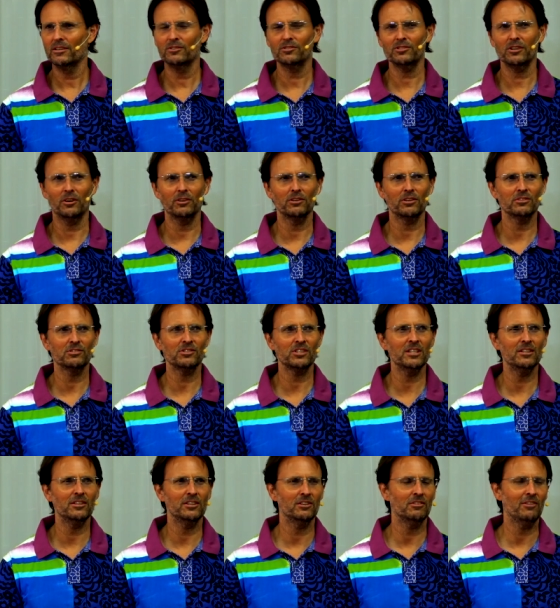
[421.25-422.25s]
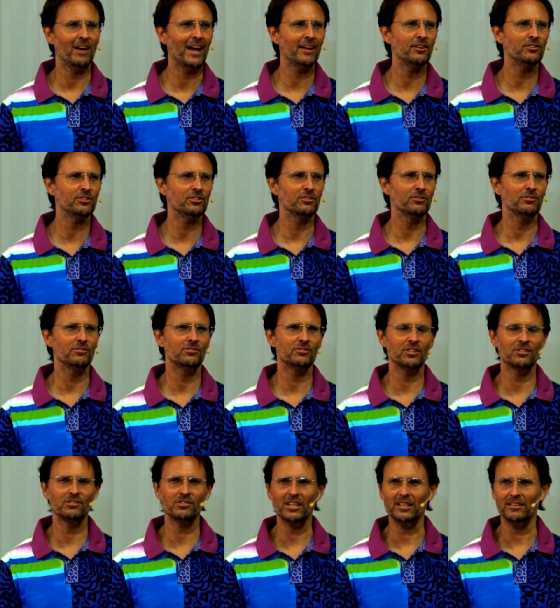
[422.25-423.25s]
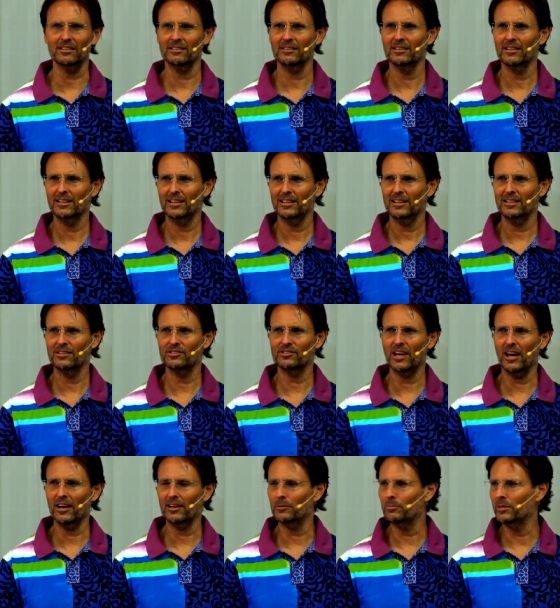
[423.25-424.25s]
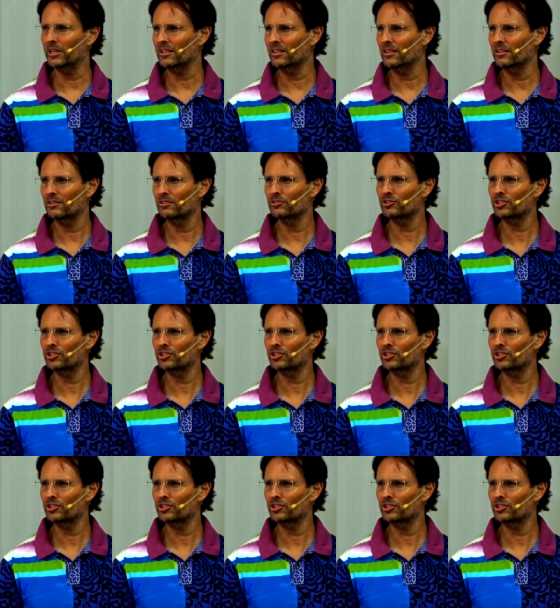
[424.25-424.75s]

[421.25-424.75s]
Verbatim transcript: So, you can see that your attitude to sin is going to be